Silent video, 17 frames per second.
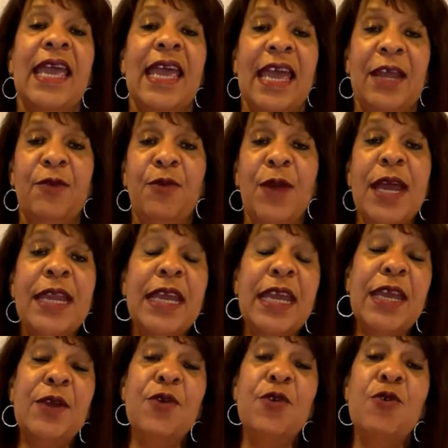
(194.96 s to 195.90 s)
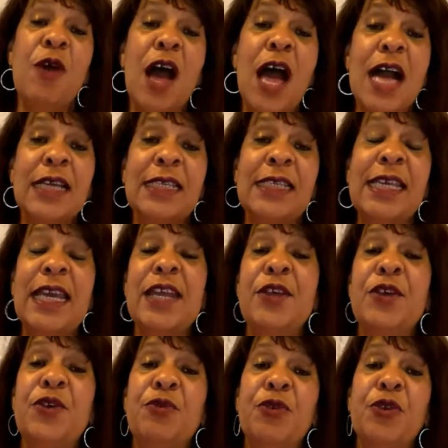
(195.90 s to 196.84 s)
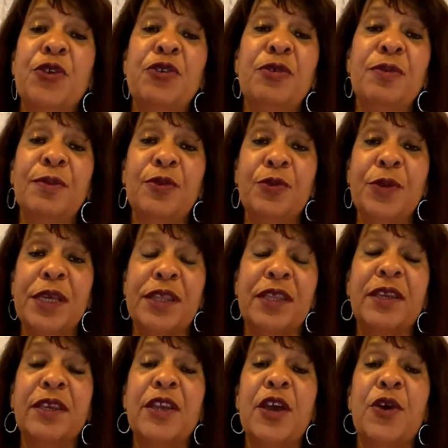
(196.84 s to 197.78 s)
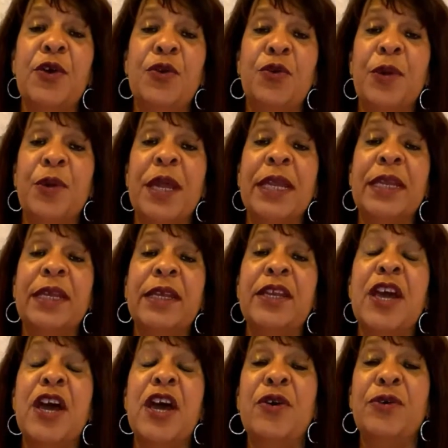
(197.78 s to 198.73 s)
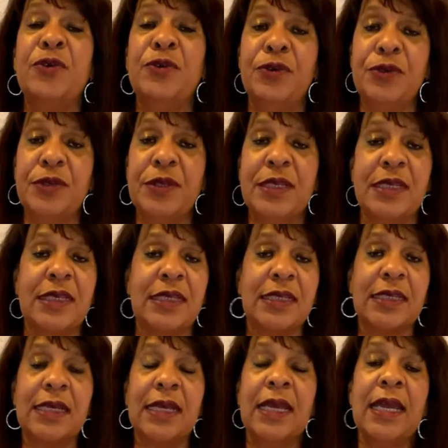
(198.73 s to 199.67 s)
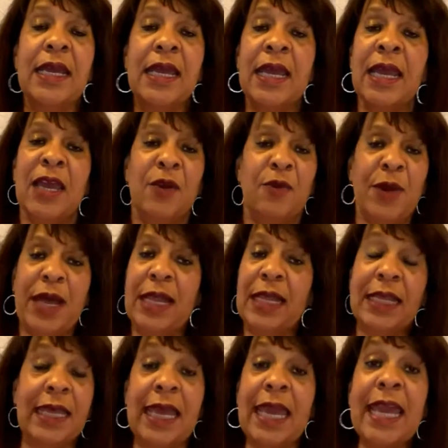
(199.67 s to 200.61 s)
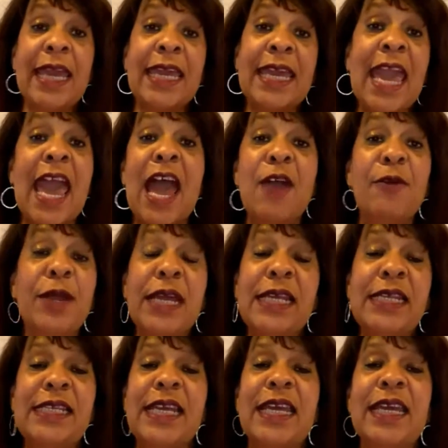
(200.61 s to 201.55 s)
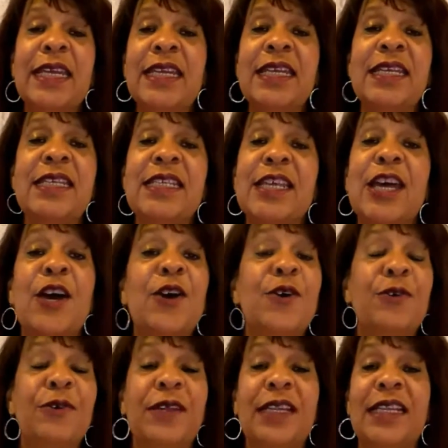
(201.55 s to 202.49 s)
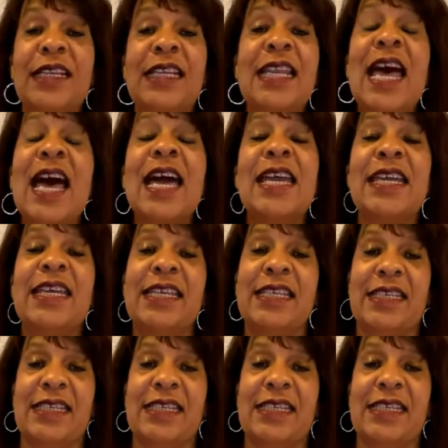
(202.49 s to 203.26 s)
And when he walks in a room with no windows, well, he carries in his own light.